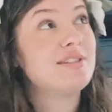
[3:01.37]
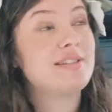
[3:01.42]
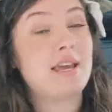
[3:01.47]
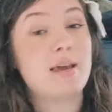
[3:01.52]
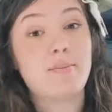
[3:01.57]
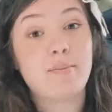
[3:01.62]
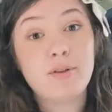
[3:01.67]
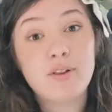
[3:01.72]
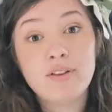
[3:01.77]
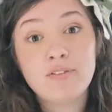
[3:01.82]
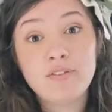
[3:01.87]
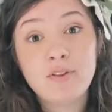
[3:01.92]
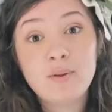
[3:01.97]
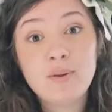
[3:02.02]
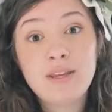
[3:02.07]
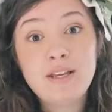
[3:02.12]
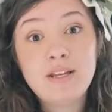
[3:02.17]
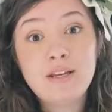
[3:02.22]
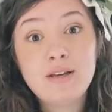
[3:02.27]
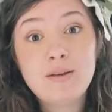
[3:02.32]
staple of
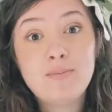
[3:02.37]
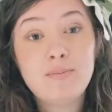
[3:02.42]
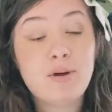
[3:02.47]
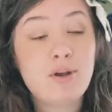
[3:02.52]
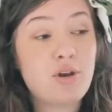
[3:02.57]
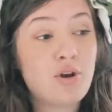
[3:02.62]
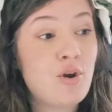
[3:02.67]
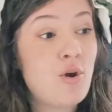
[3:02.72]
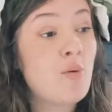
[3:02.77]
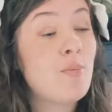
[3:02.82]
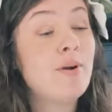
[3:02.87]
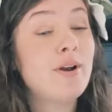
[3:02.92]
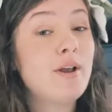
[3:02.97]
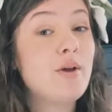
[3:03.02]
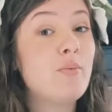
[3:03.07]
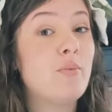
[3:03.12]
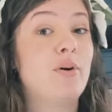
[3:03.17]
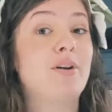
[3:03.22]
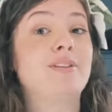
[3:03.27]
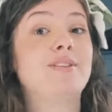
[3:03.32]
Lolita, but
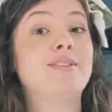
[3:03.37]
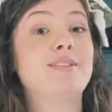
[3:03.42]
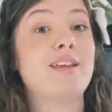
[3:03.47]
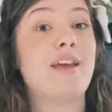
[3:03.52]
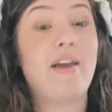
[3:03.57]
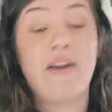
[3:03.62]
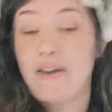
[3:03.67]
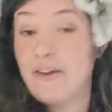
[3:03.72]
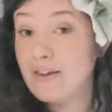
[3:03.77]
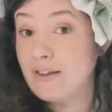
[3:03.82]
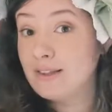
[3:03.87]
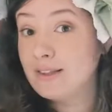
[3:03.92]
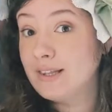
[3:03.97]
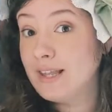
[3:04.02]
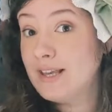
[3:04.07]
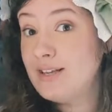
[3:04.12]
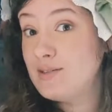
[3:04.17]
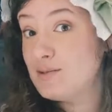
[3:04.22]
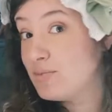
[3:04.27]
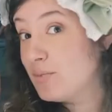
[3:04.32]
nobody wants a
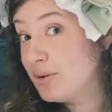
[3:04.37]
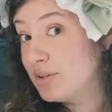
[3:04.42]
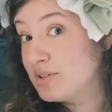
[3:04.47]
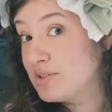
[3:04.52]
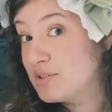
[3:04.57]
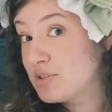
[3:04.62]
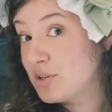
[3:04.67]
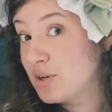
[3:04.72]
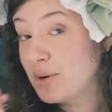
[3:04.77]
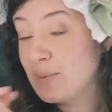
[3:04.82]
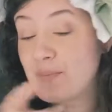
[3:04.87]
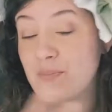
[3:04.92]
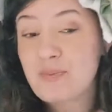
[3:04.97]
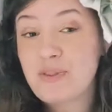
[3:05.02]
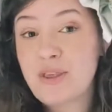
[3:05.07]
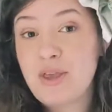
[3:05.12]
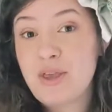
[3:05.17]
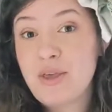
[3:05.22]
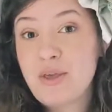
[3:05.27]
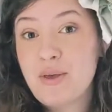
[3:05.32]
lace monster,
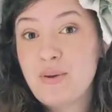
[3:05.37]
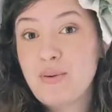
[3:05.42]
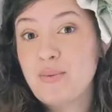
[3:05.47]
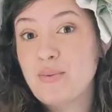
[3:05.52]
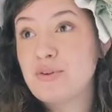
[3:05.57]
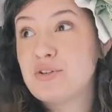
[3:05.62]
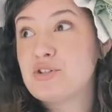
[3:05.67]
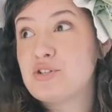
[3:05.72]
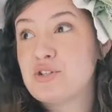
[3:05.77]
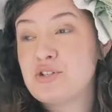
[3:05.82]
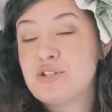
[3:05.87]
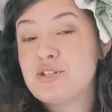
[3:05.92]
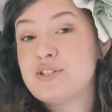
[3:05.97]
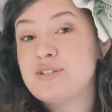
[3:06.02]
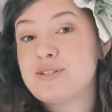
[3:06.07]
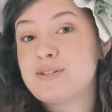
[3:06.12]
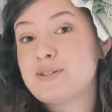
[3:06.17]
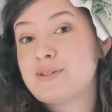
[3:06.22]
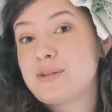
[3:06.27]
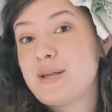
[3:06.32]
which
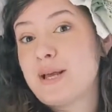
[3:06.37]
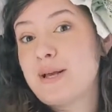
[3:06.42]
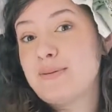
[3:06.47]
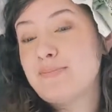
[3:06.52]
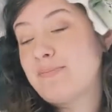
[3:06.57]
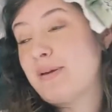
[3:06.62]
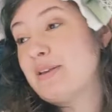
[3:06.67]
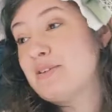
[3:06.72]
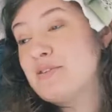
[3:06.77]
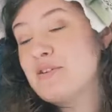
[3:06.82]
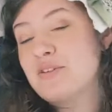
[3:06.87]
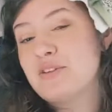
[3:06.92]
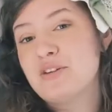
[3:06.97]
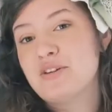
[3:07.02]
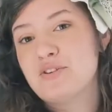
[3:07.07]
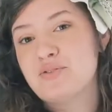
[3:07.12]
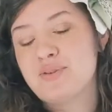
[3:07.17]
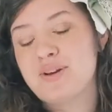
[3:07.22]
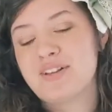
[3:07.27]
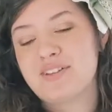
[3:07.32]
is
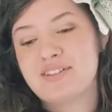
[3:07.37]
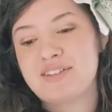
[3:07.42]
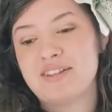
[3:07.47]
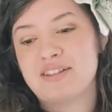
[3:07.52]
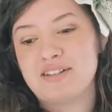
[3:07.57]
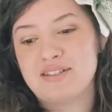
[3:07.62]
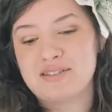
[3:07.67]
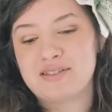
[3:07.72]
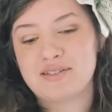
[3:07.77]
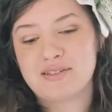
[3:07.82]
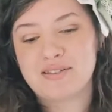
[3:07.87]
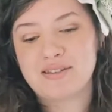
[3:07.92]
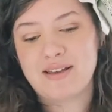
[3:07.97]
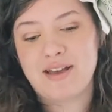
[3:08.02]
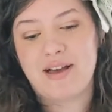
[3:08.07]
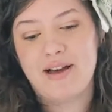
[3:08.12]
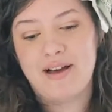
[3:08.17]
basically a dress that is